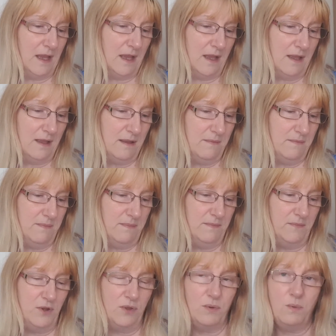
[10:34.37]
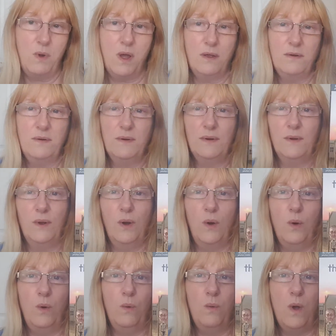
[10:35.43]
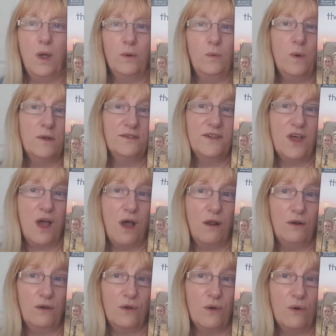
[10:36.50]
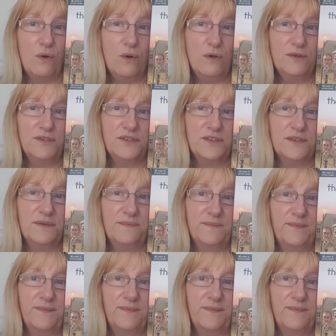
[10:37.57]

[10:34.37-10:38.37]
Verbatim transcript: Um, another one what was the Holocaust?